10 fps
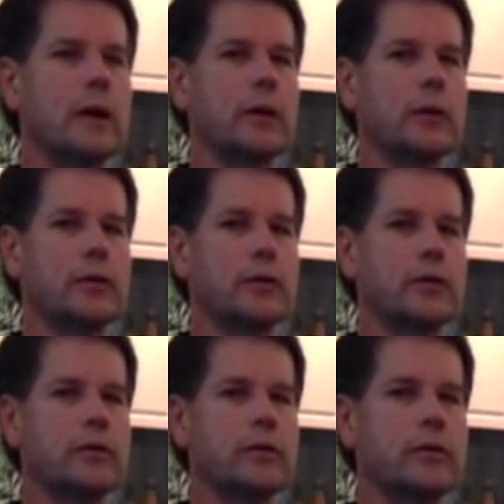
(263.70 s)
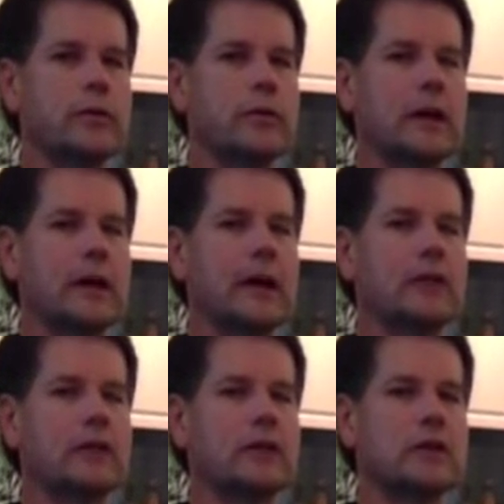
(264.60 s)
there's certain things that
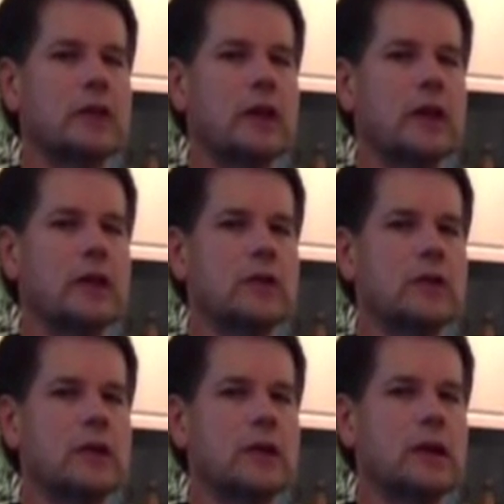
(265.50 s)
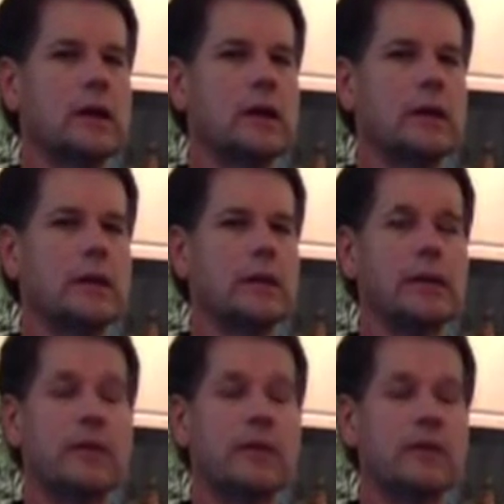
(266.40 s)
constantly change
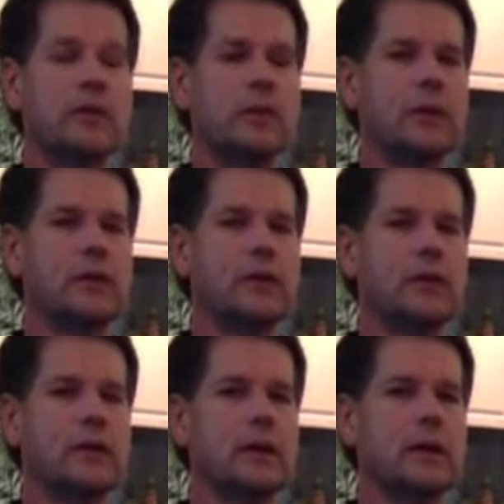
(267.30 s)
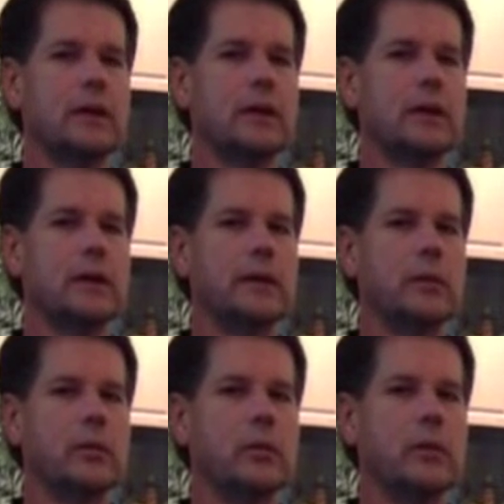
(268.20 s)
every 6 months.
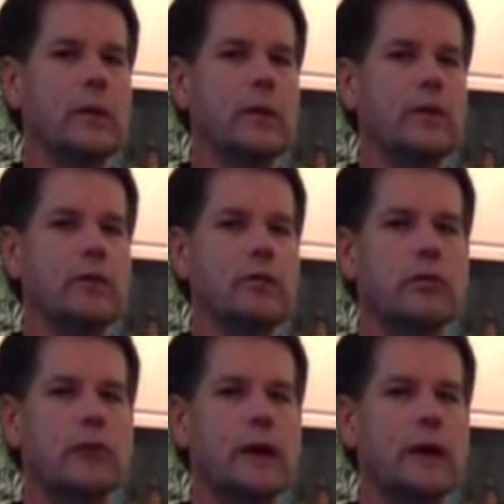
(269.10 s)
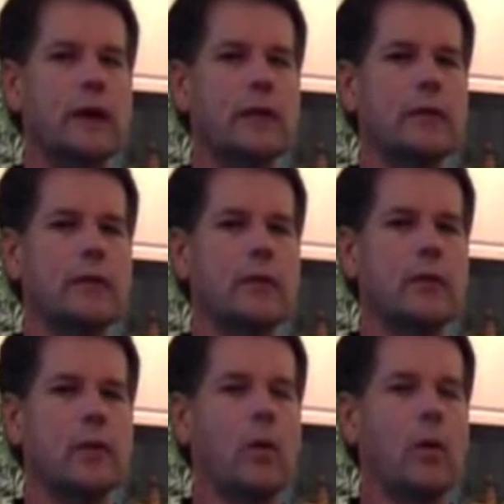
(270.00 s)
We've tried
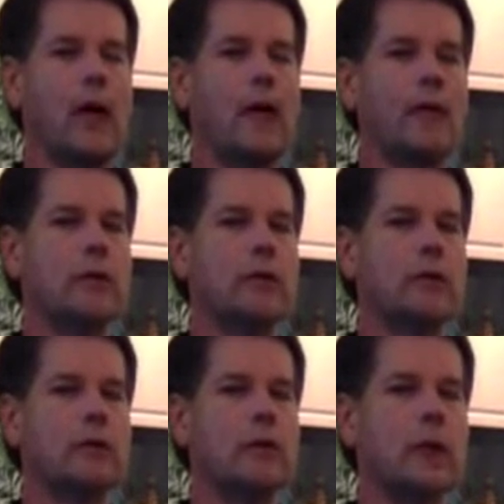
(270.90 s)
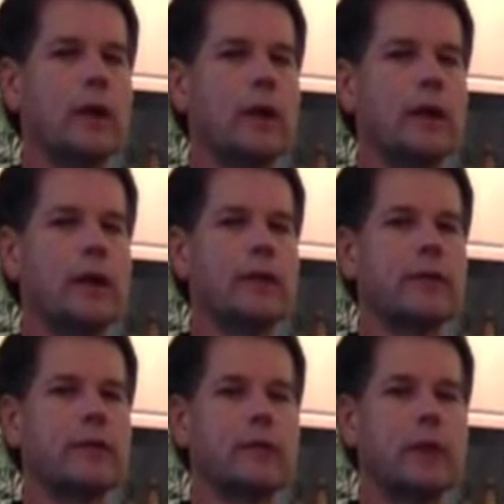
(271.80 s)
all avenues of marketing,
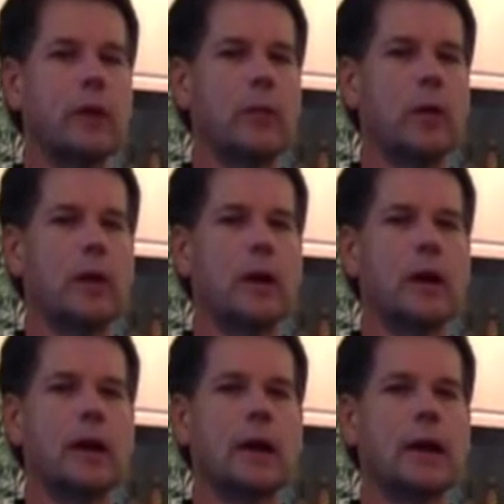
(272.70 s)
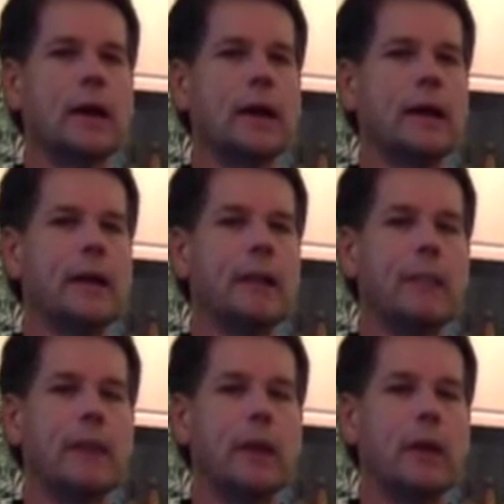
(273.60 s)
from telemarketing,
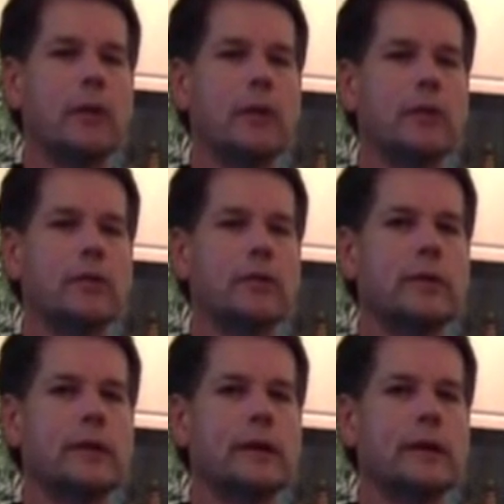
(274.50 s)
mailers,